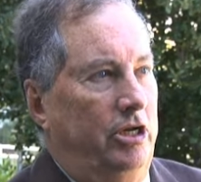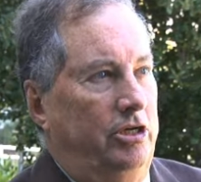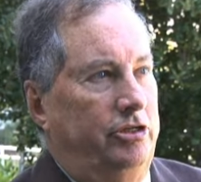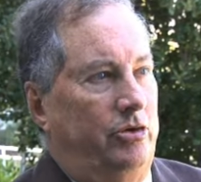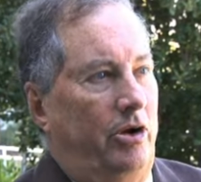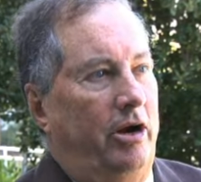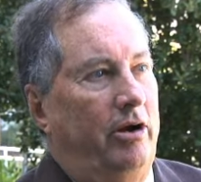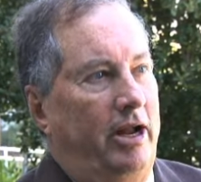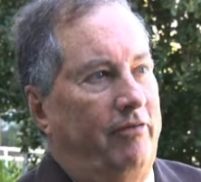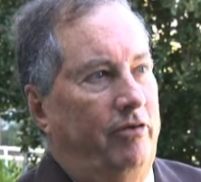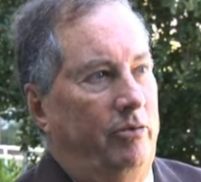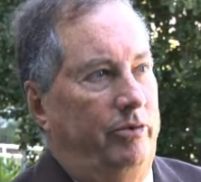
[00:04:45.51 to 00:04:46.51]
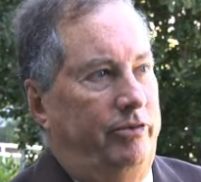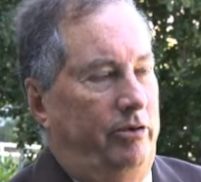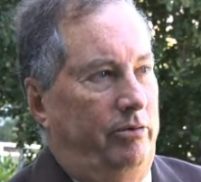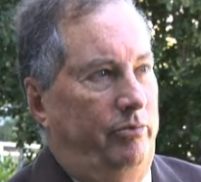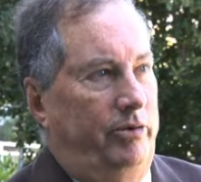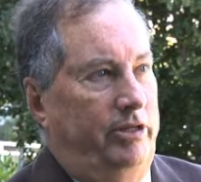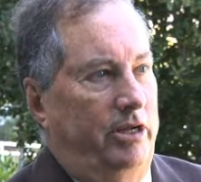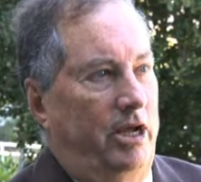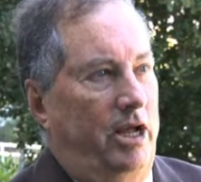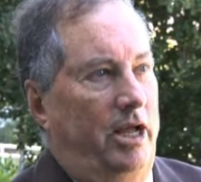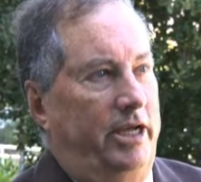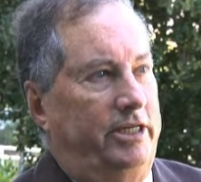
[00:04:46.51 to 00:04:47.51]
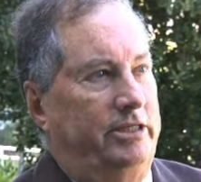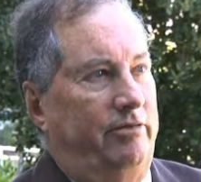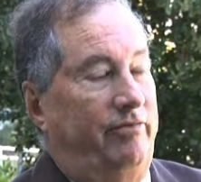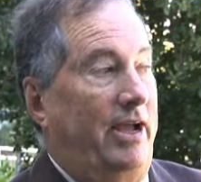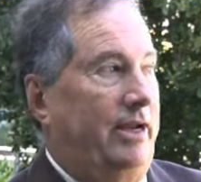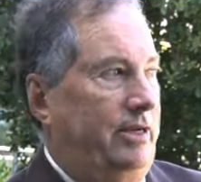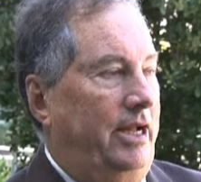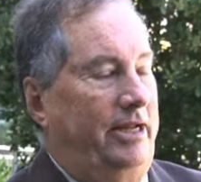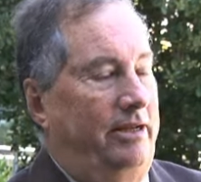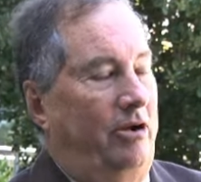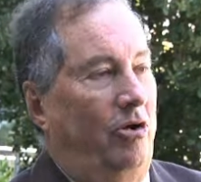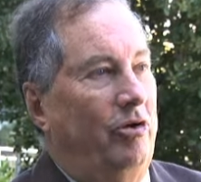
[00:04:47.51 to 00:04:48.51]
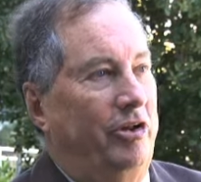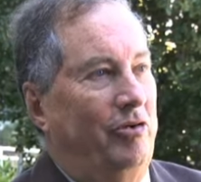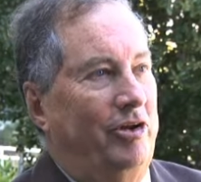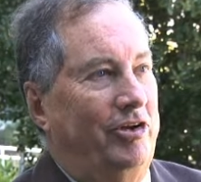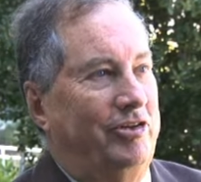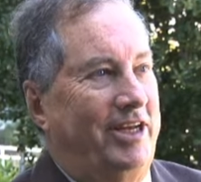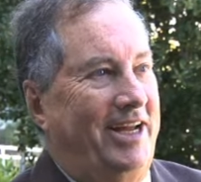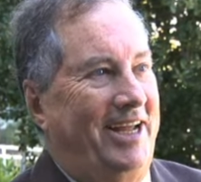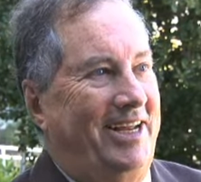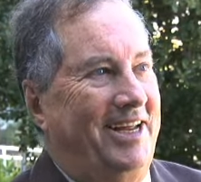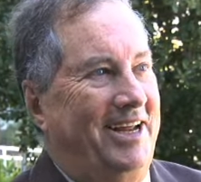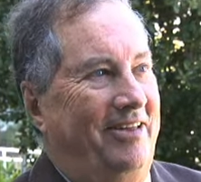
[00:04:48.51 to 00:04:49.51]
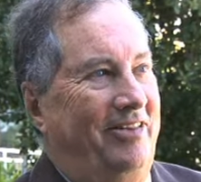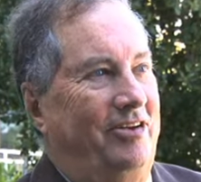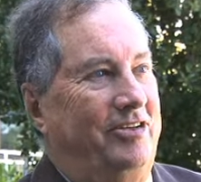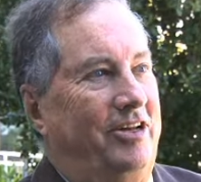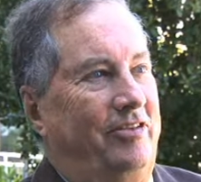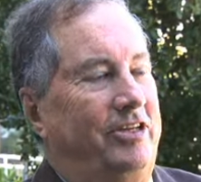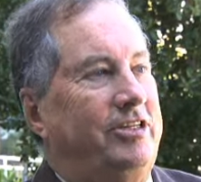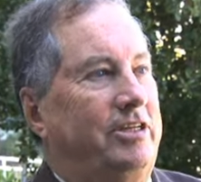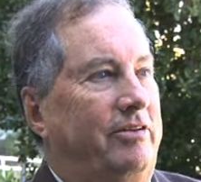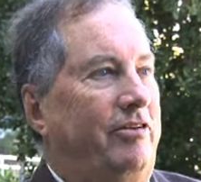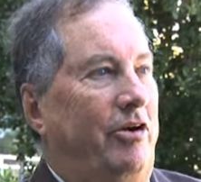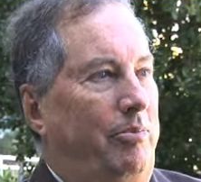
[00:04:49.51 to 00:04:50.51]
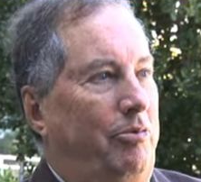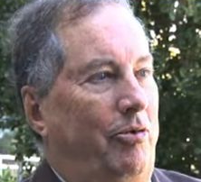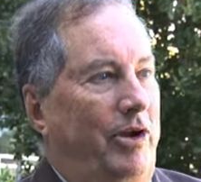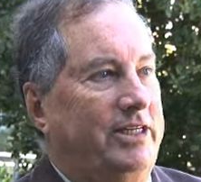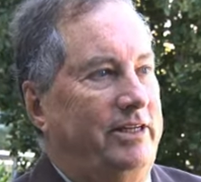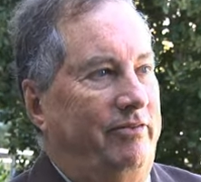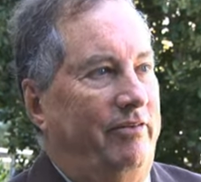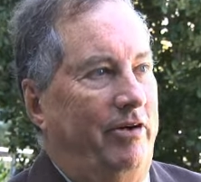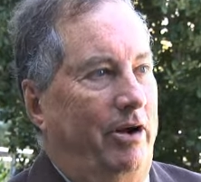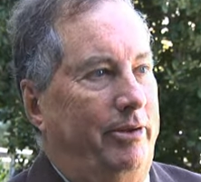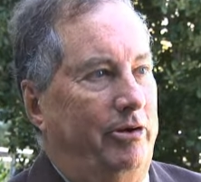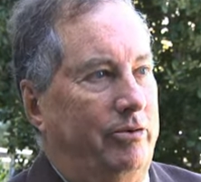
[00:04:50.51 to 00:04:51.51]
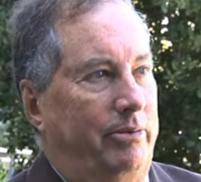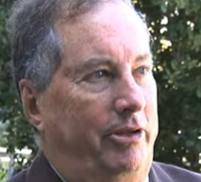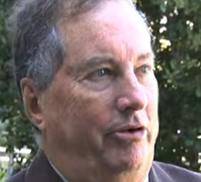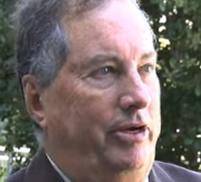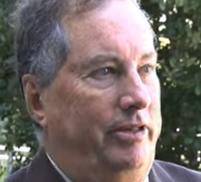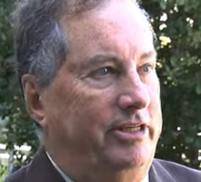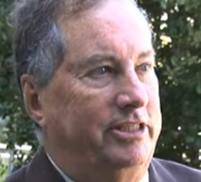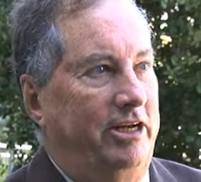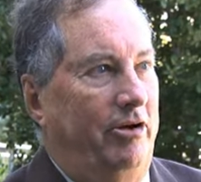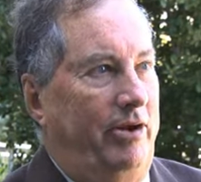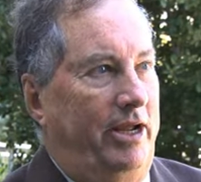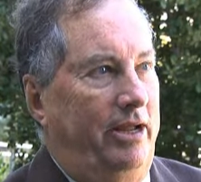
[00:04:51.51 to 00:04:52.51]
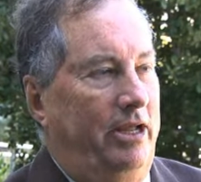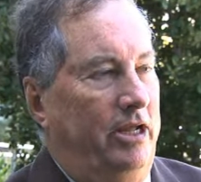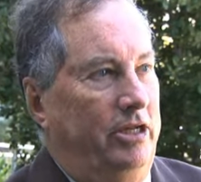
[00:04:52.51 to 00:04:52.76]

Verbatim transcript: So our effort with the with the COG is the fact I heard earlier today. There's this is a very progressive environmental community in this area.